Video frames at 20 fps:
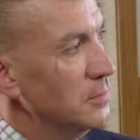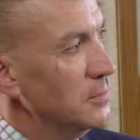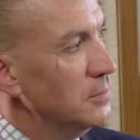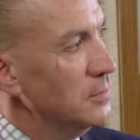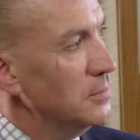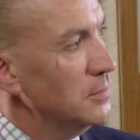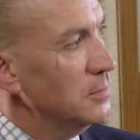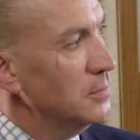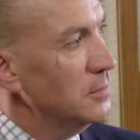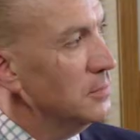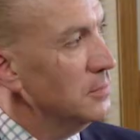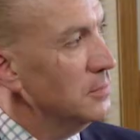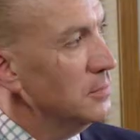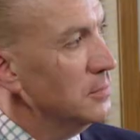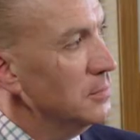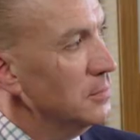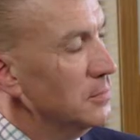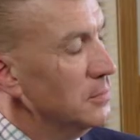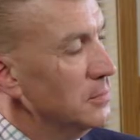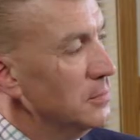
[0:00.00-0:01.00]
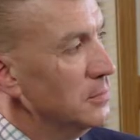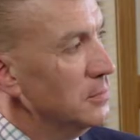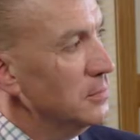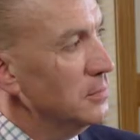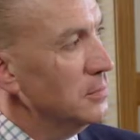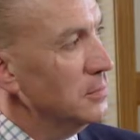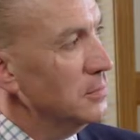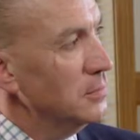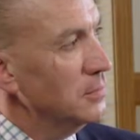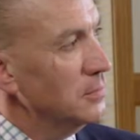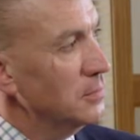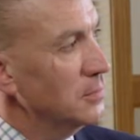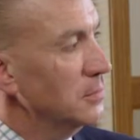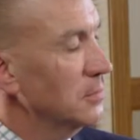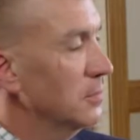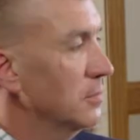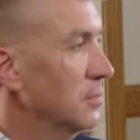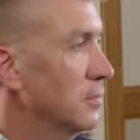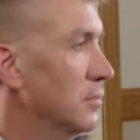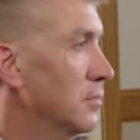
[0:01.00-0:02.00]

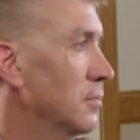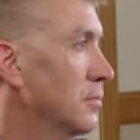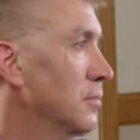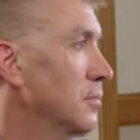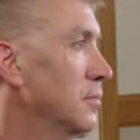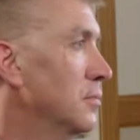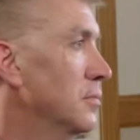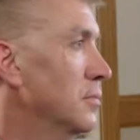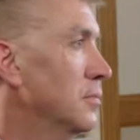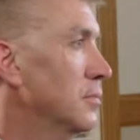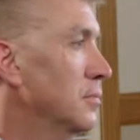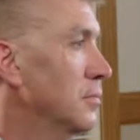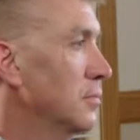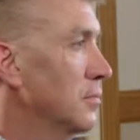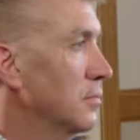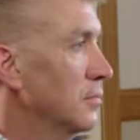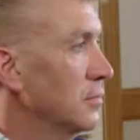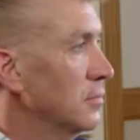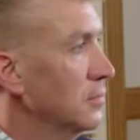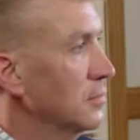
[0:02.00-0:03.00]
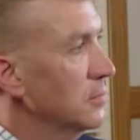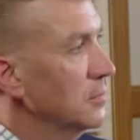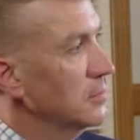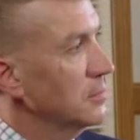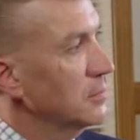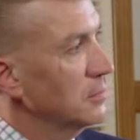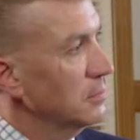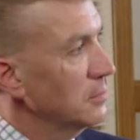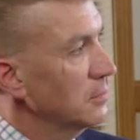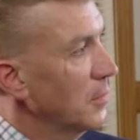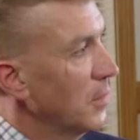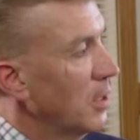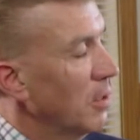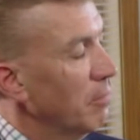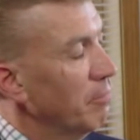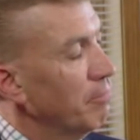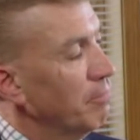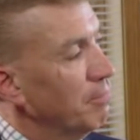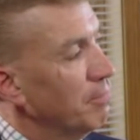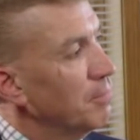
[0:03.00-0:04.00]

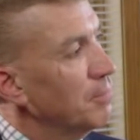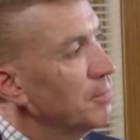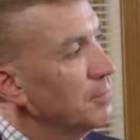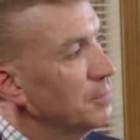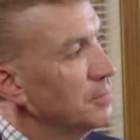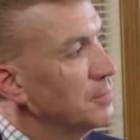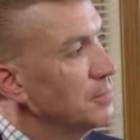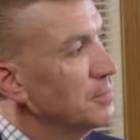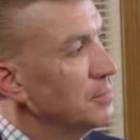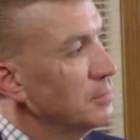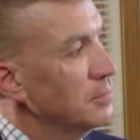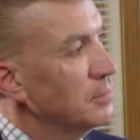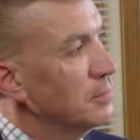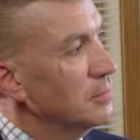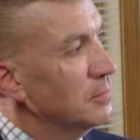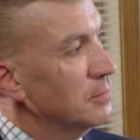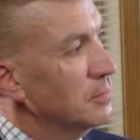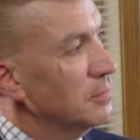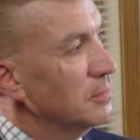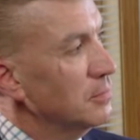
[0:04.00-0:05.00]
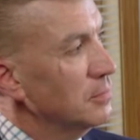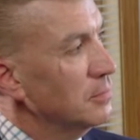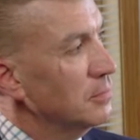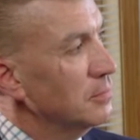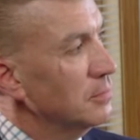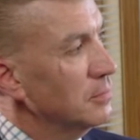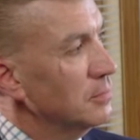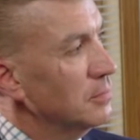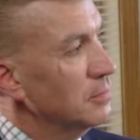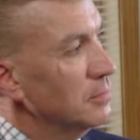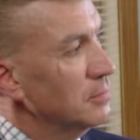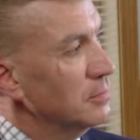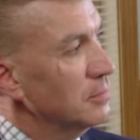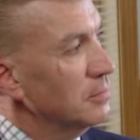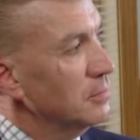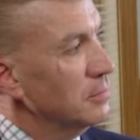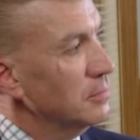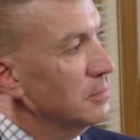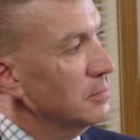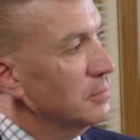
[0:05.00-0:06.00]

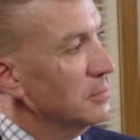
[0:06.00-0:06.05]
The person shown says nothing.